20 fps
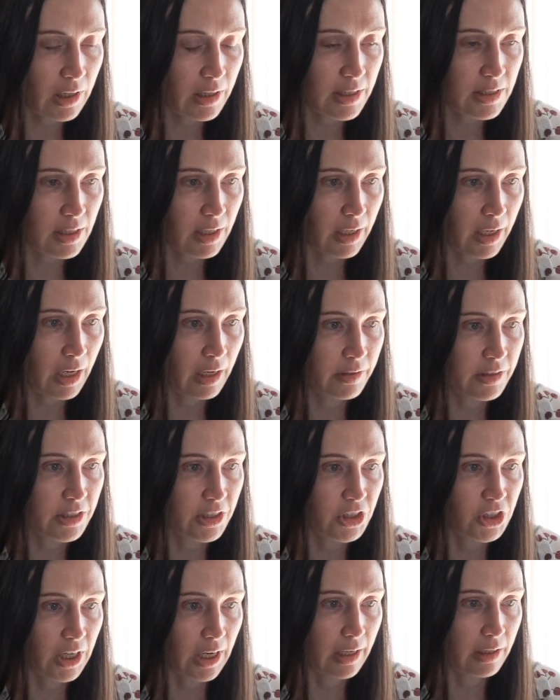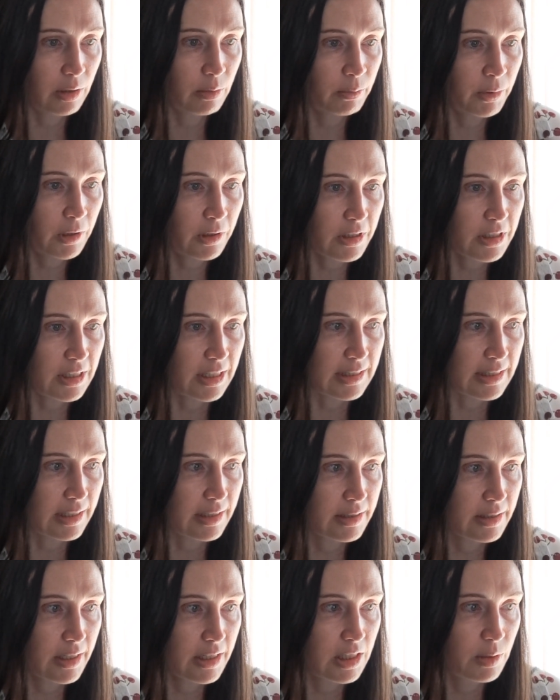This account is a shared inbox and is
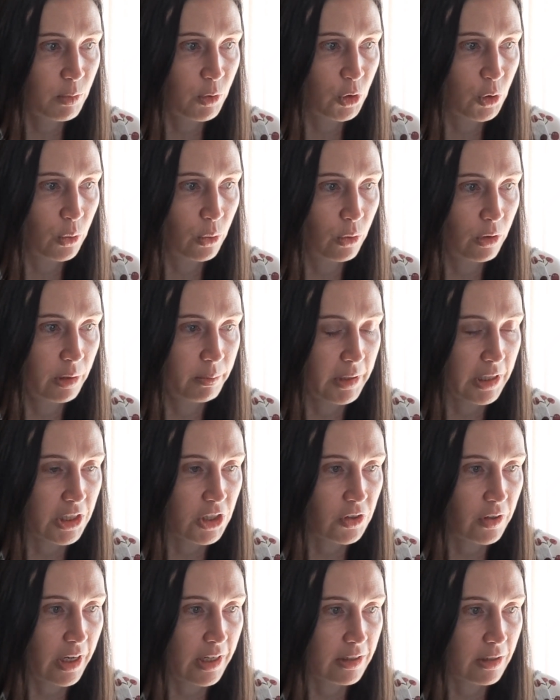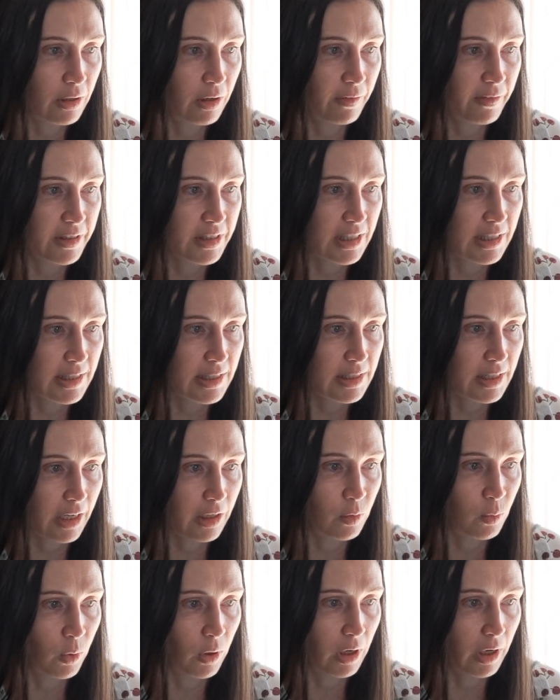accessible to all administration officers
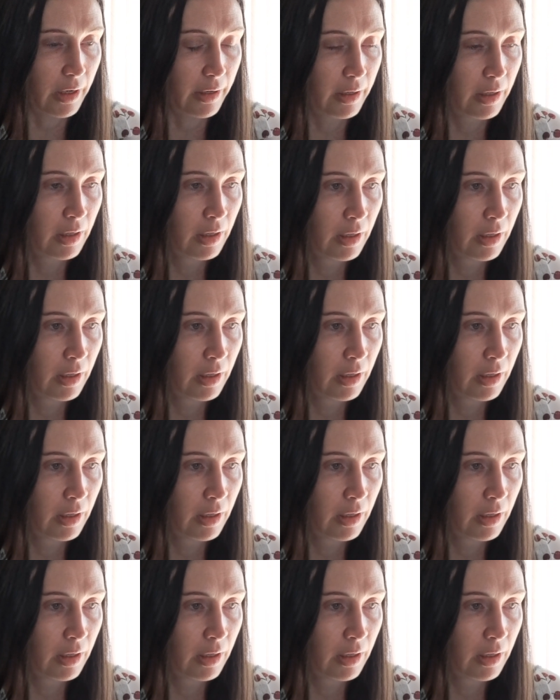statewide.